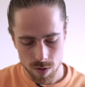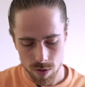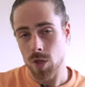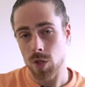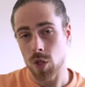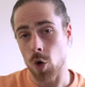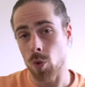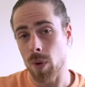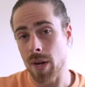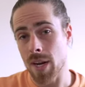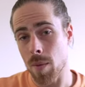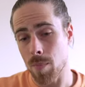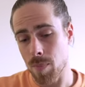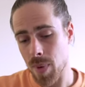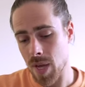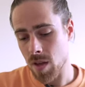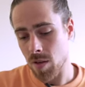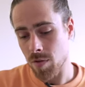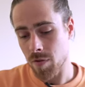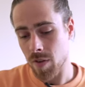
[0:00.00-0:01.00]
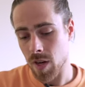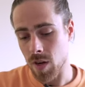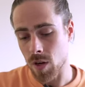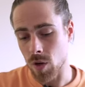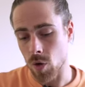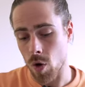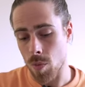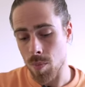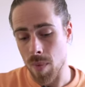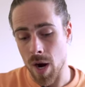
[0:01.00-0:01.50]
So ring and pinky
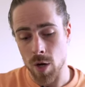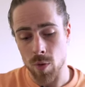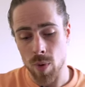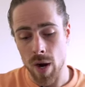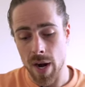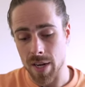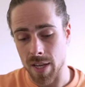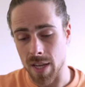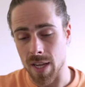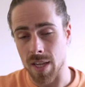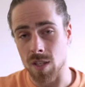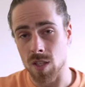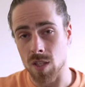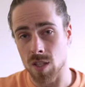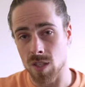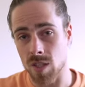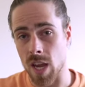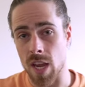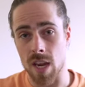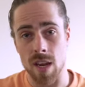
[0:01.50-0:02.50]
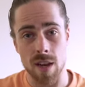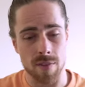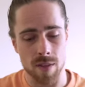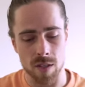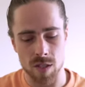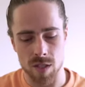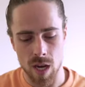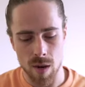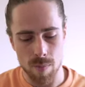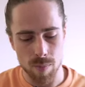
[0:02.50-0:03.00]
finger on my right hand stay at the
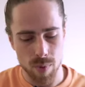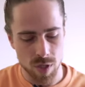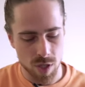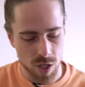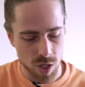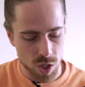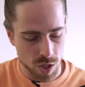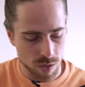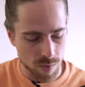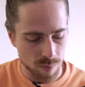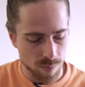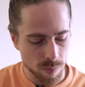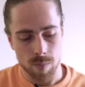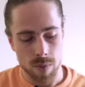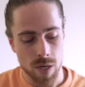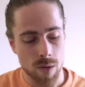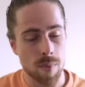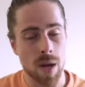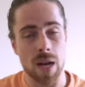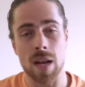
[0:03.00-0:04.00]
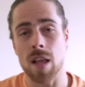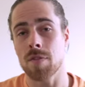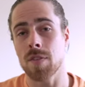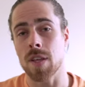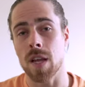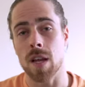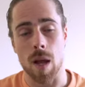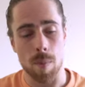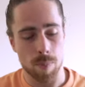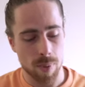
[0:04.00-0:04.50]
same position, but in my left
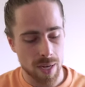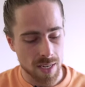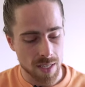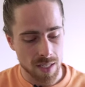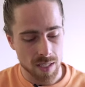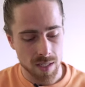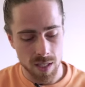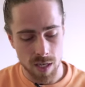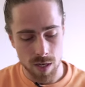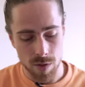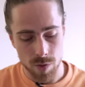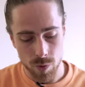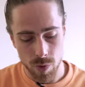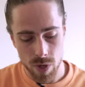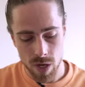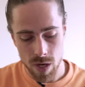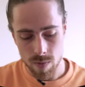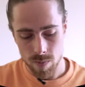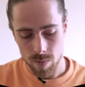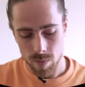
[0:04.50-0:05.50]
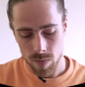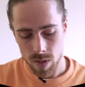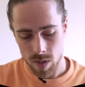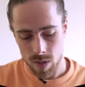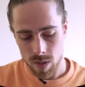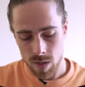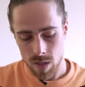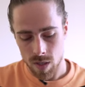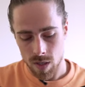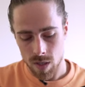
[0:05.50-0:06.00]
hand I play the C3,
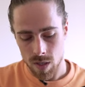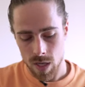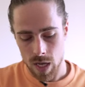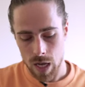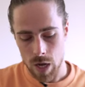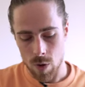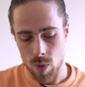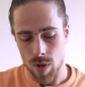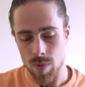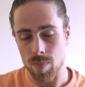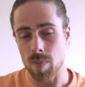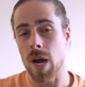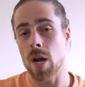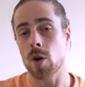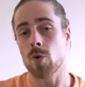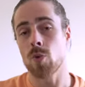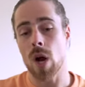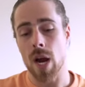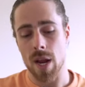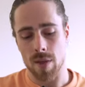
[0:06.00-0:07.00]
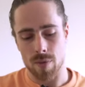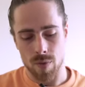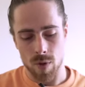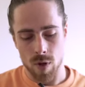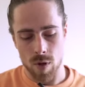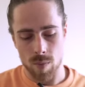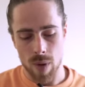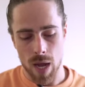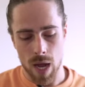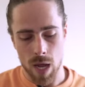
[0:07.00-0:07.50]
and with my right
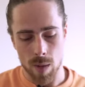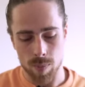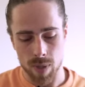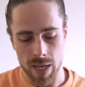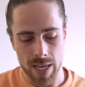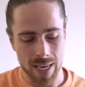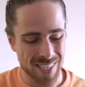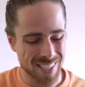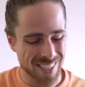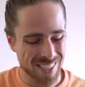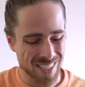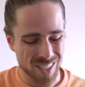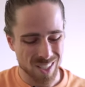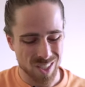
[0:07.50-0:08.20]
thumb I play the